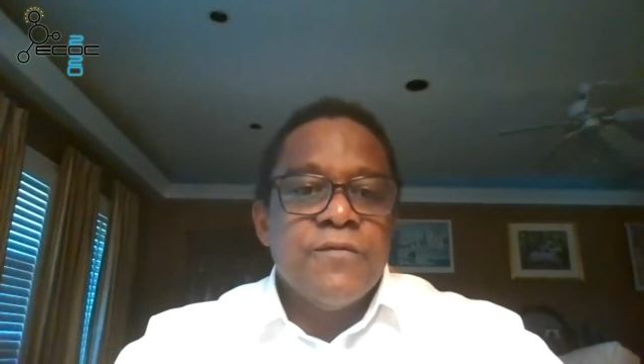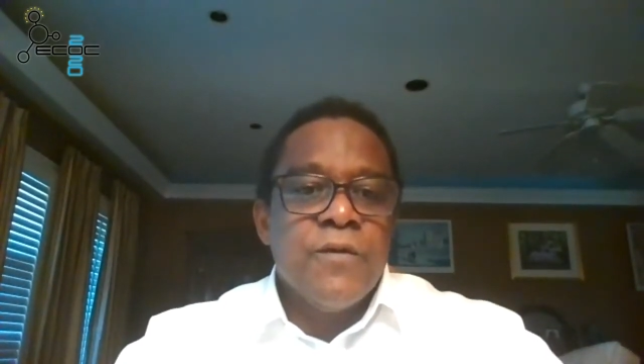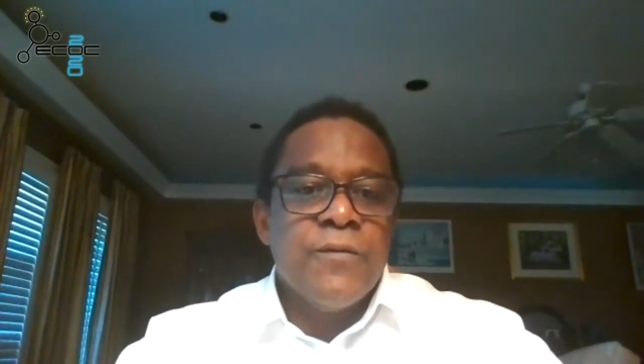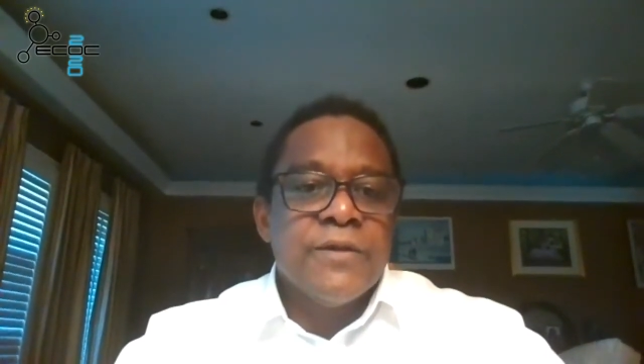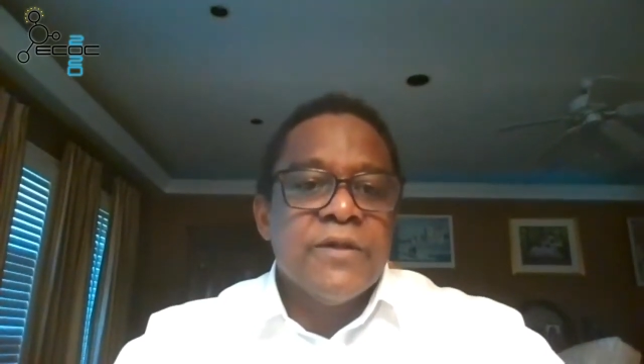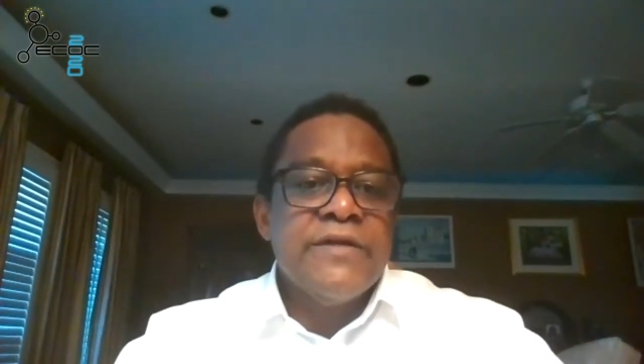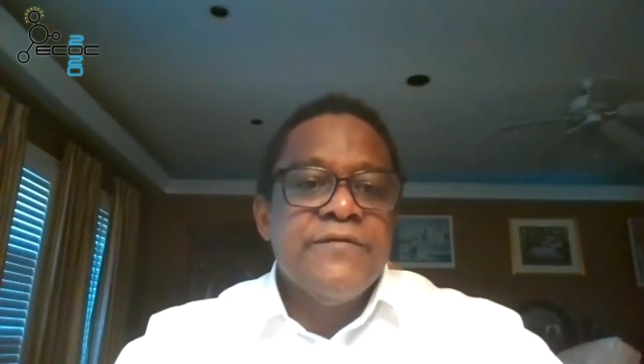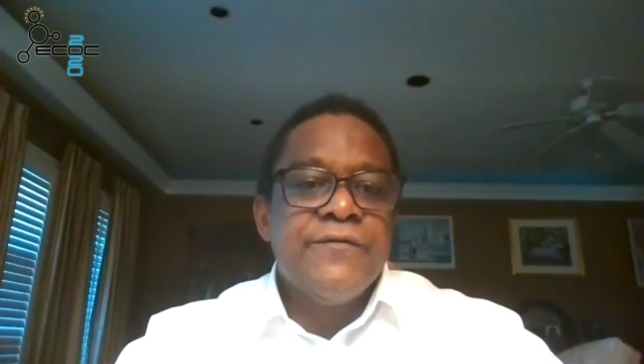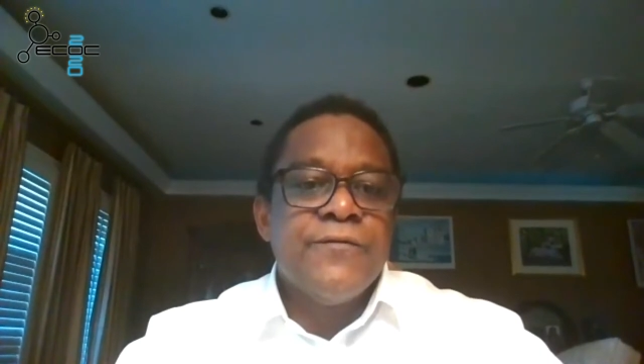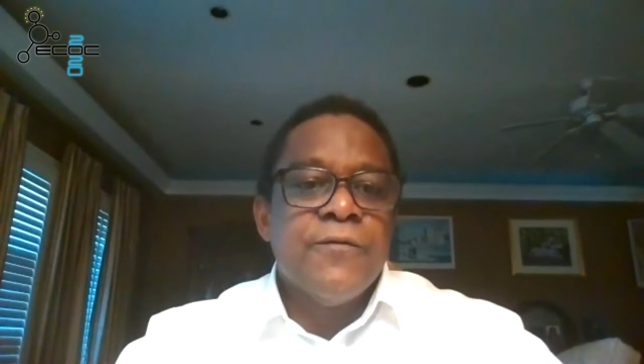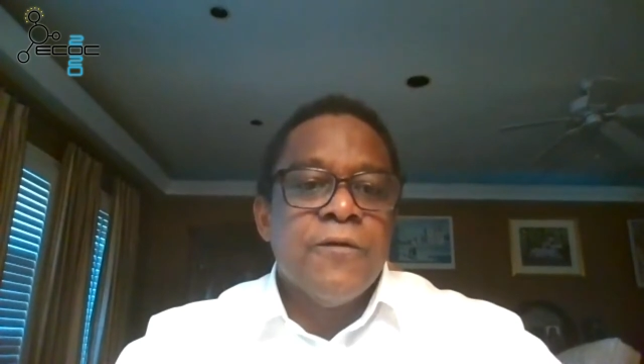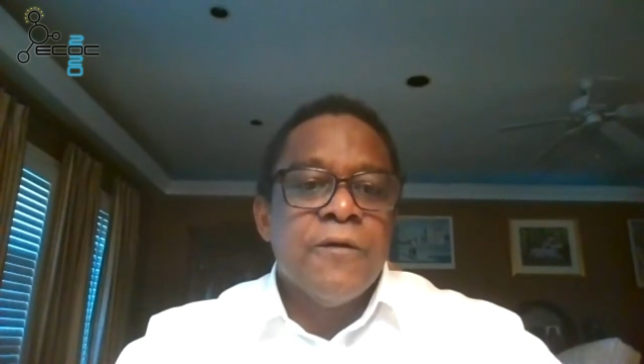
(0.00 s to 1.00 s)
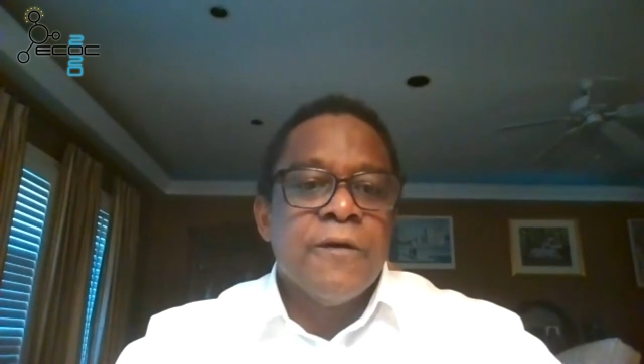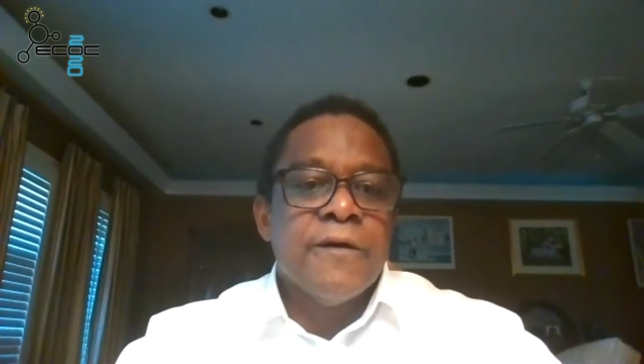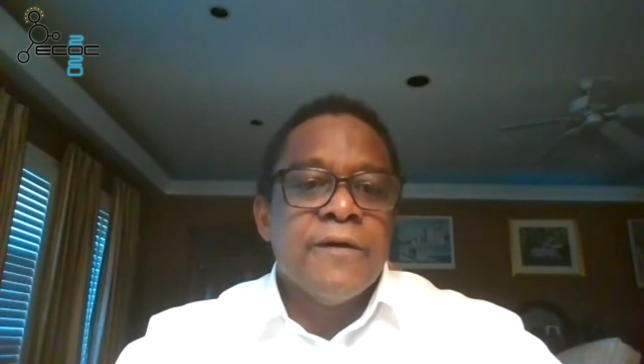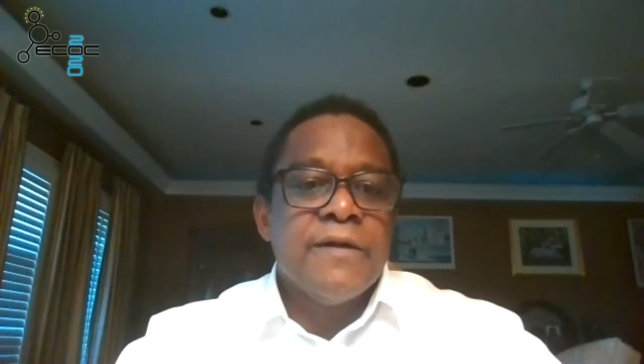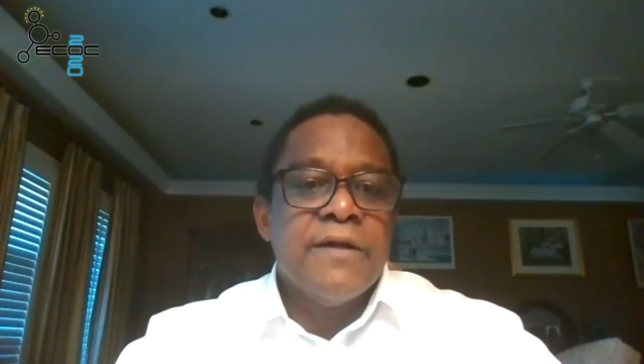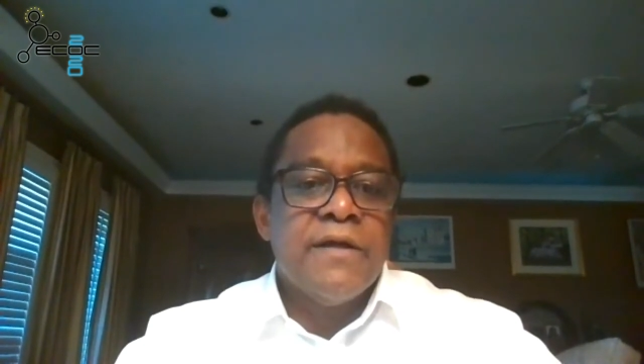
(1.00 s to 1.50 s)
what we're looking
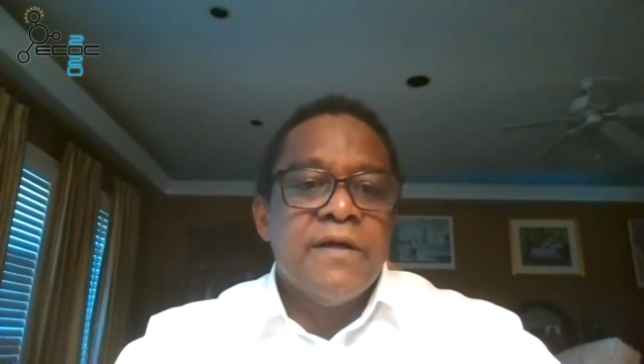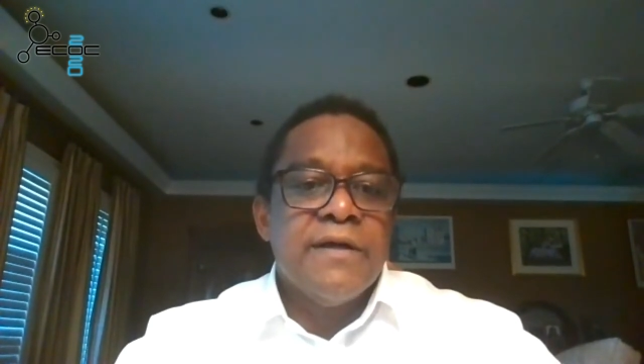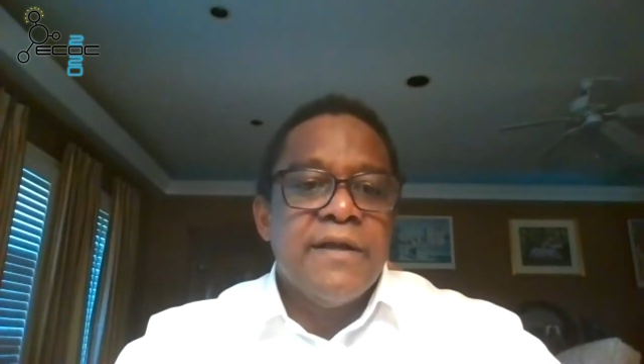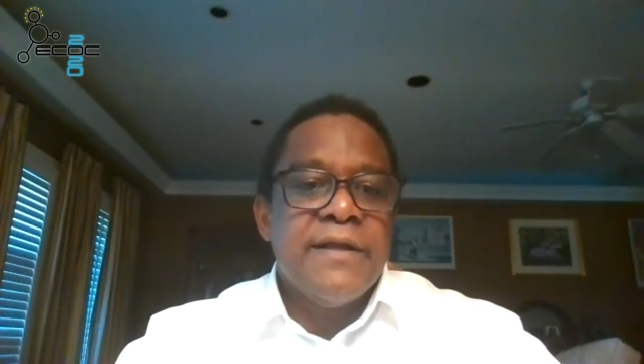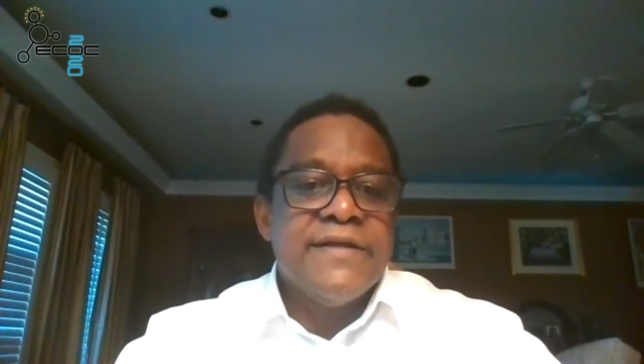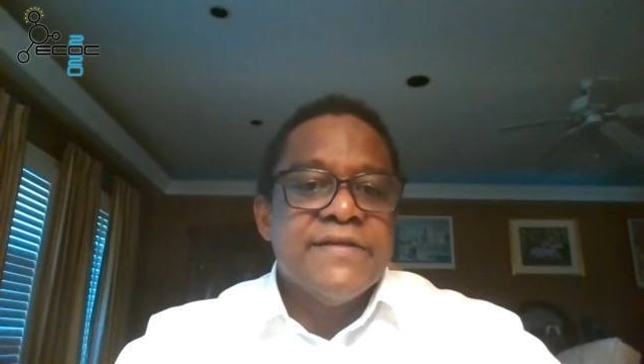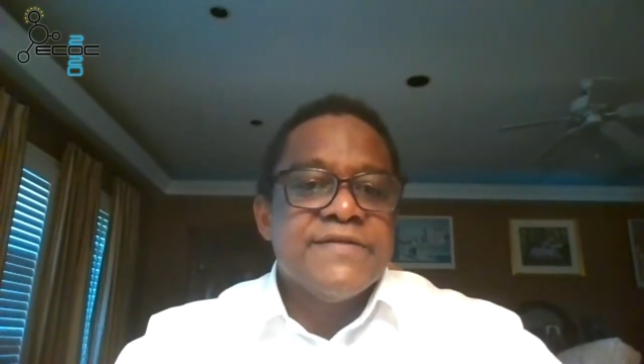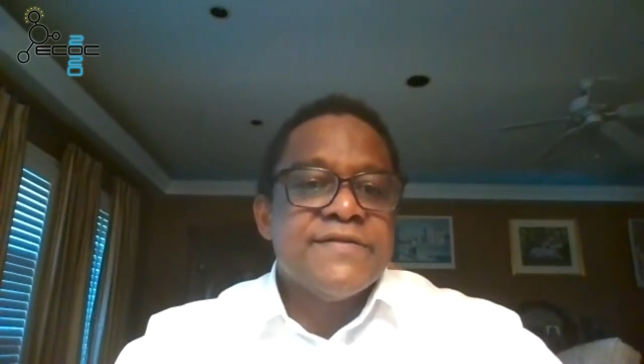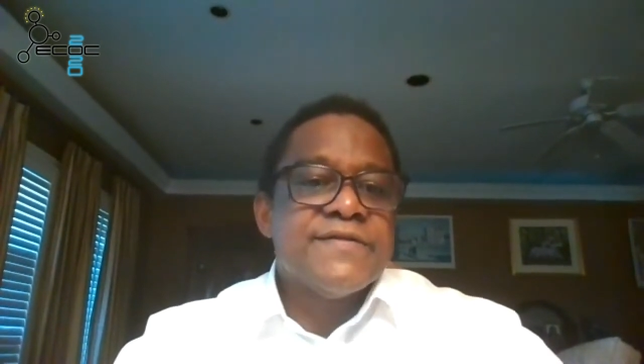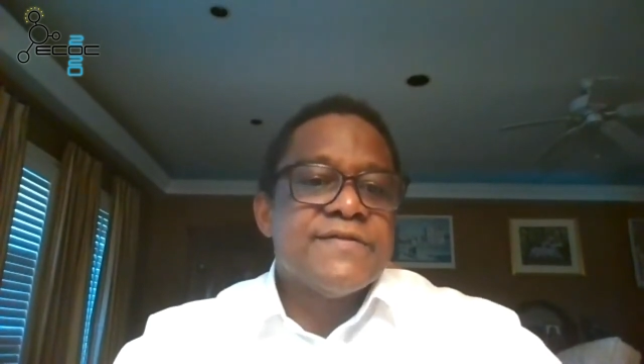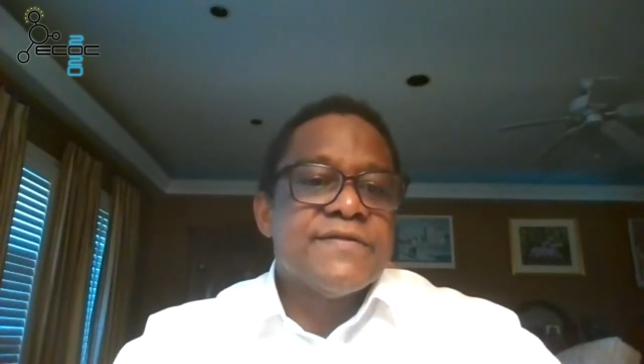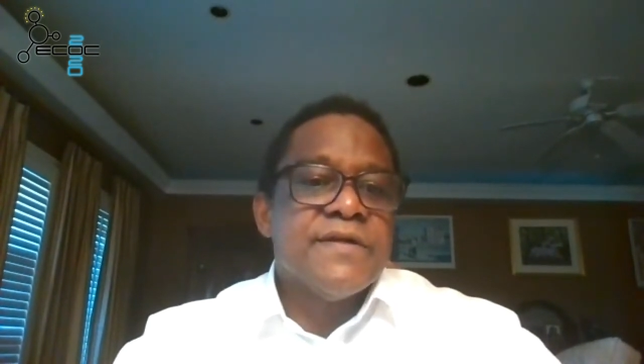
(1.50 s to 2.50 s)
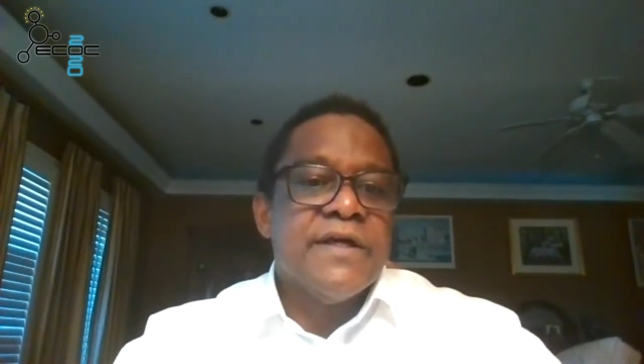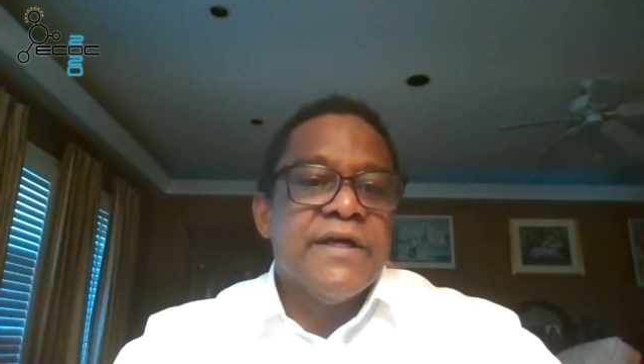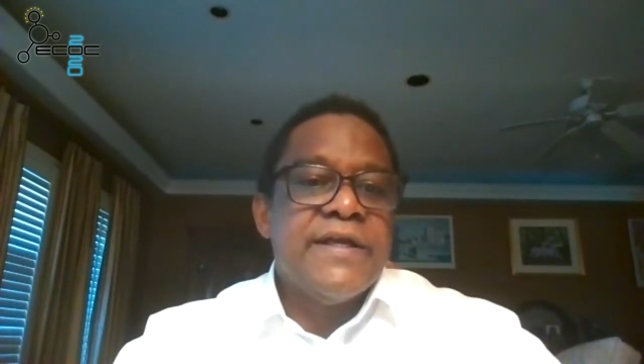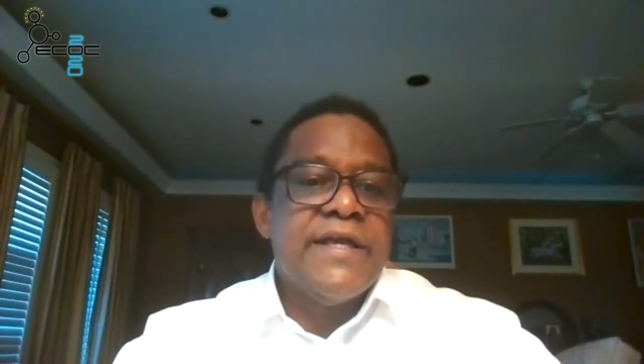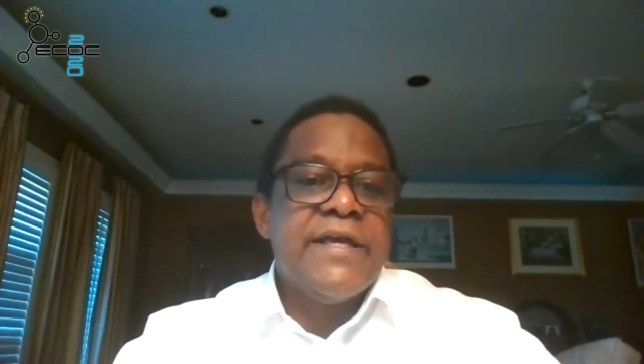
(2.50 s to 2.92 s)
for is uh,